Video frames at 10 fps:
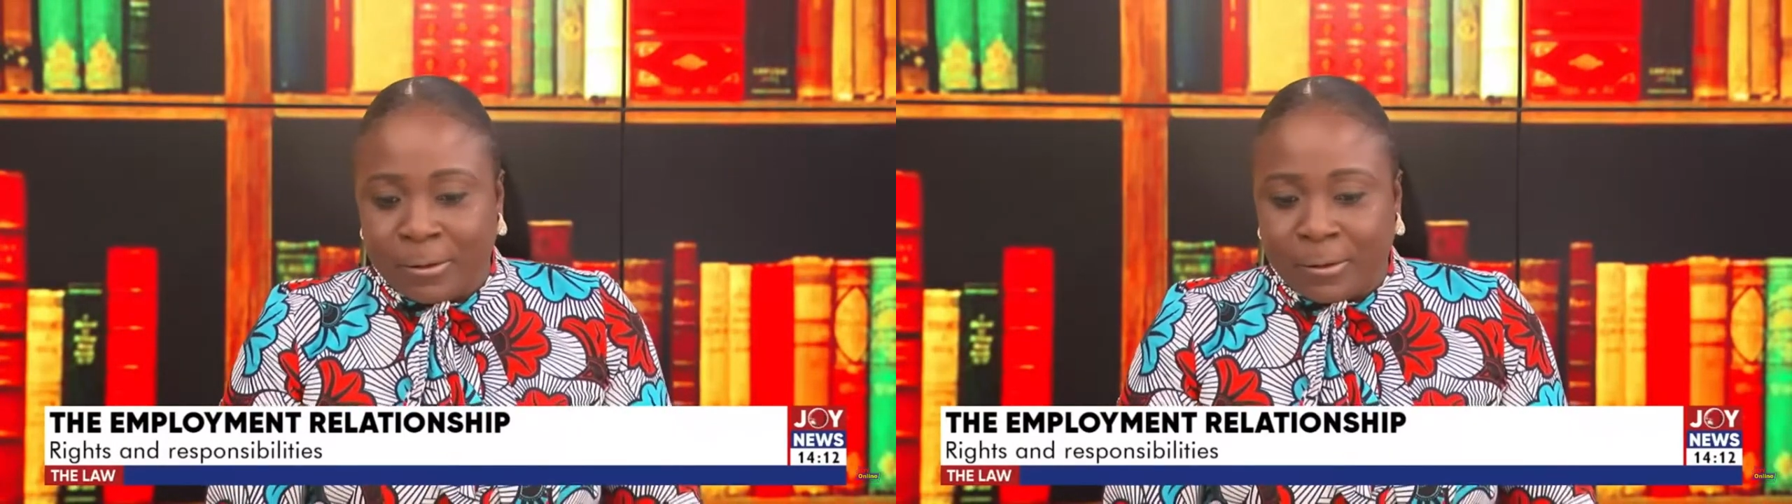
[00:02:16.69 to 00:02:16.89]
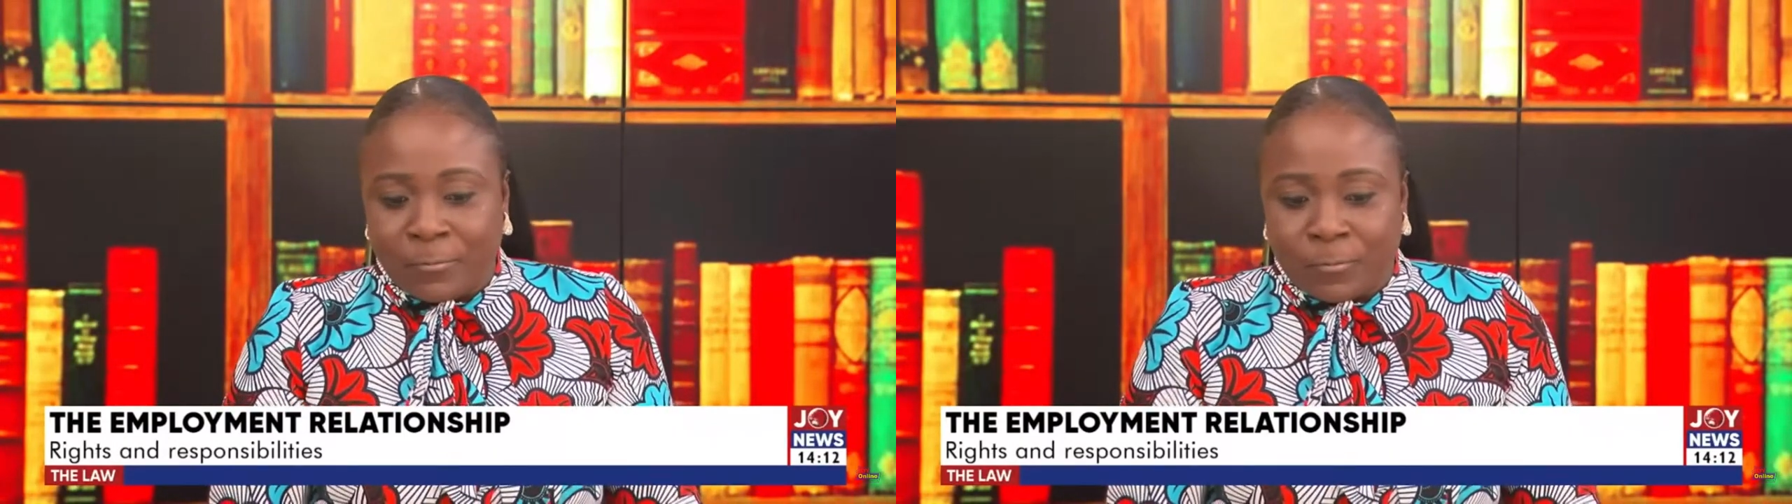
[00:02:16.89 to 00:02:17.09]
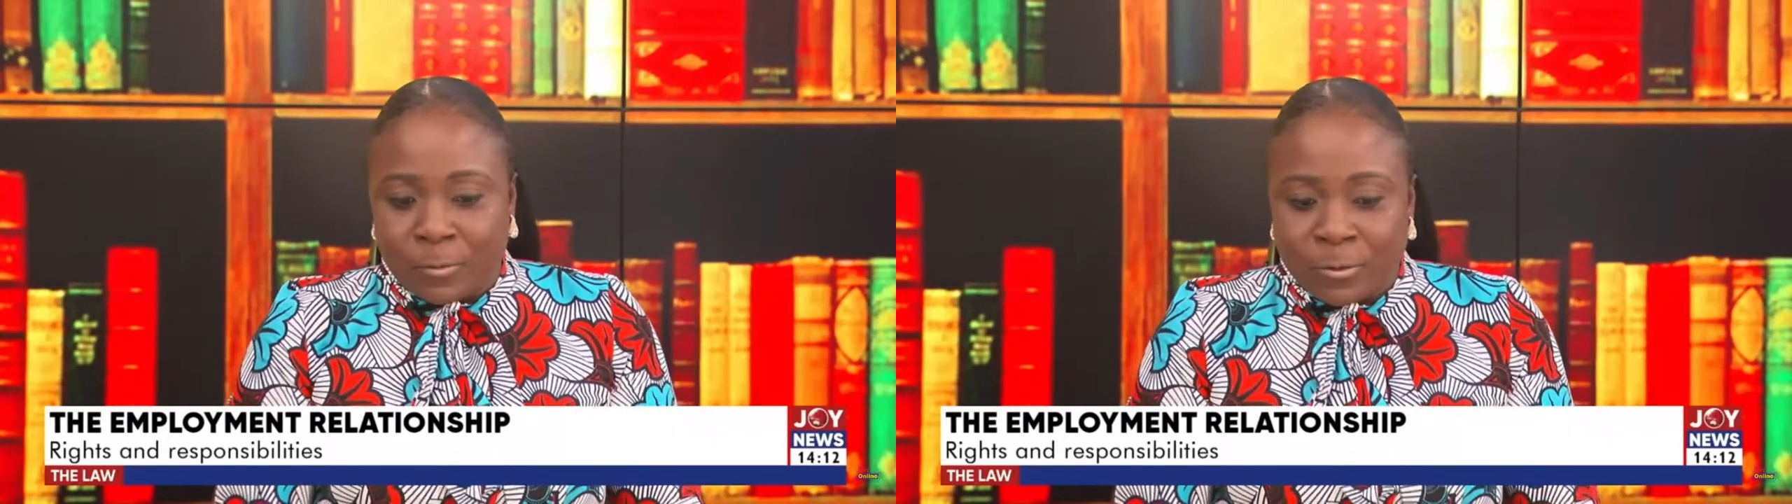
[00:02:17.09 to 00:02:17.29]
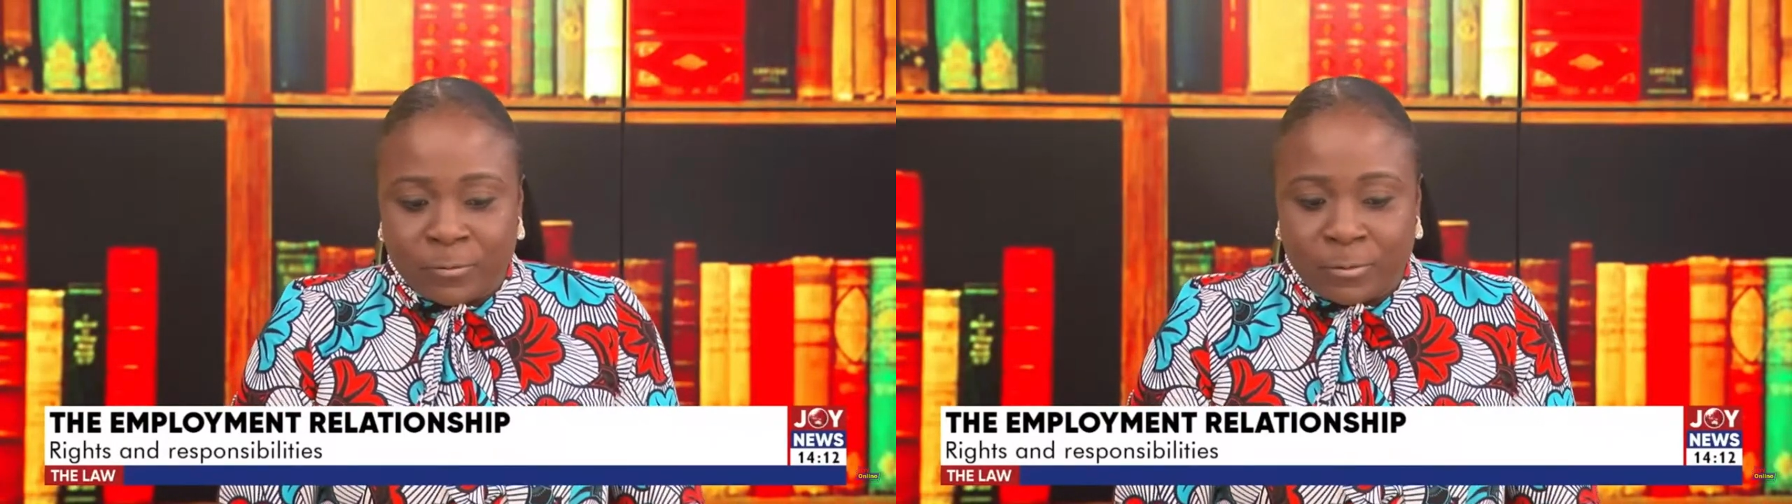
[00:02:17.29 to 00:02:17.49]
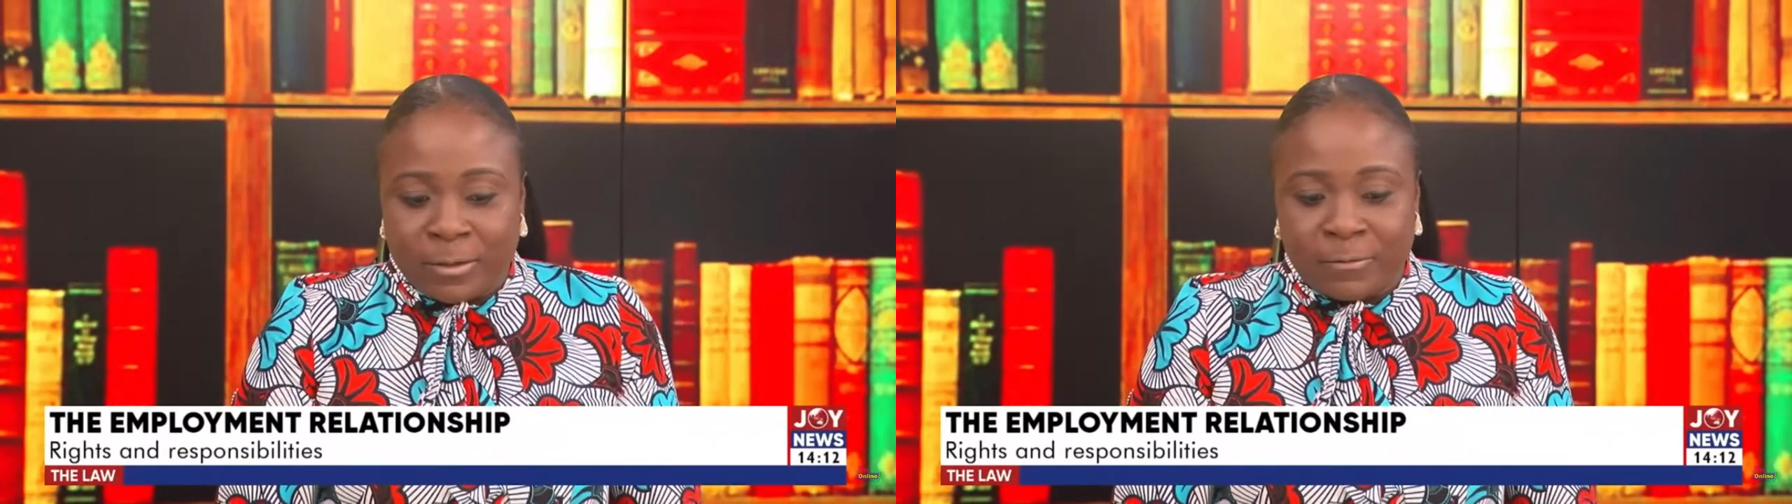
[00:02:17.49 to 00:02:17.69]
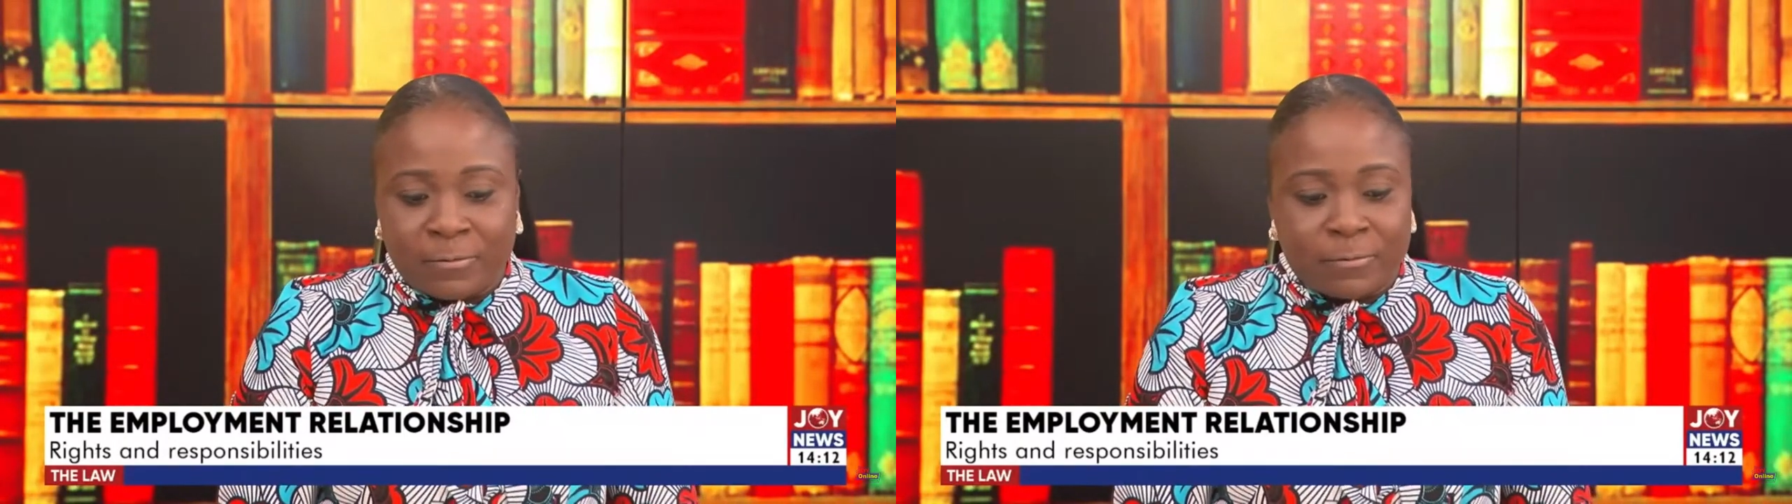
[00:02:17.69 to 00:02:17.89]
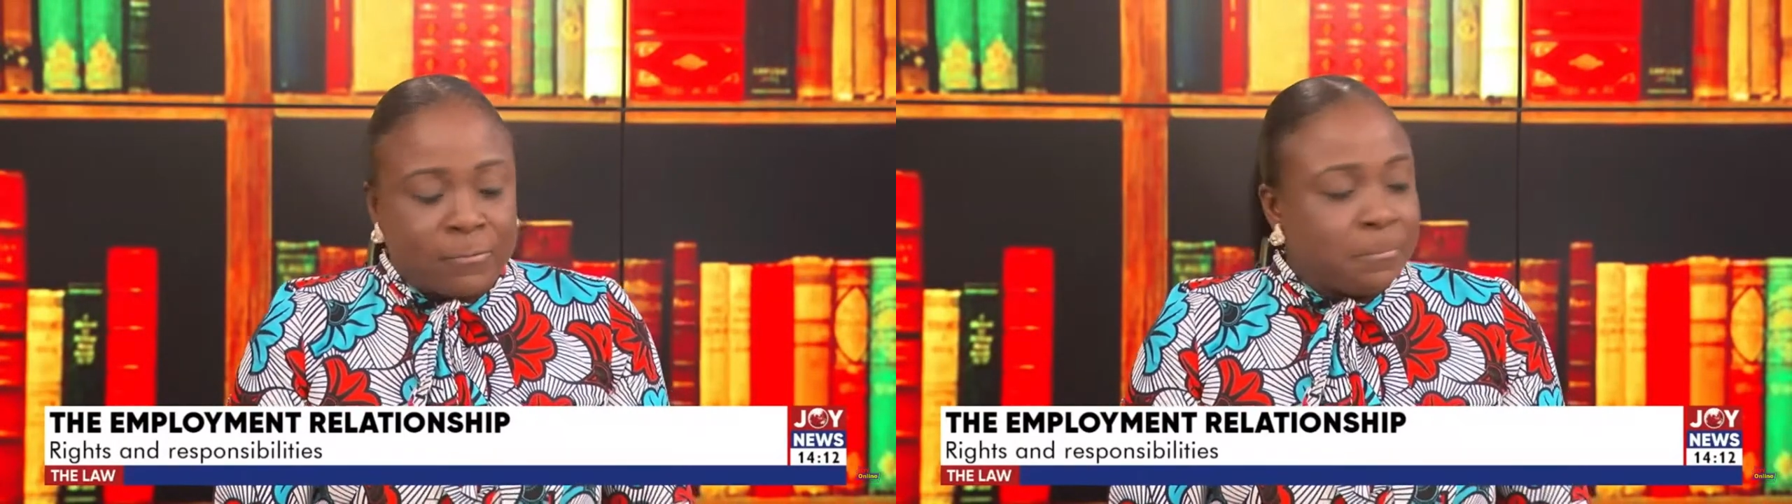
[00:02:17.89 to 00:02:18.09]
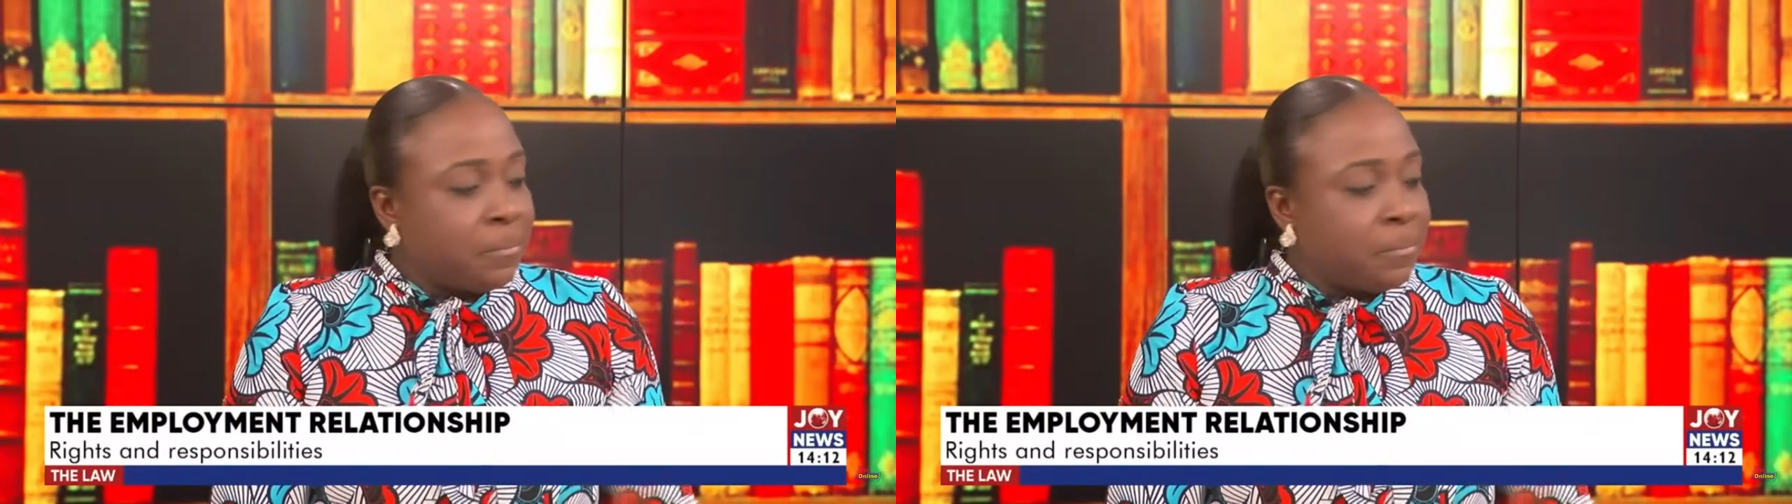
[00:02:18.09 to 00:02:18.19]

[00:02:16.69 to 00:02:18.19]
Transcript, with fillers: Of course, it's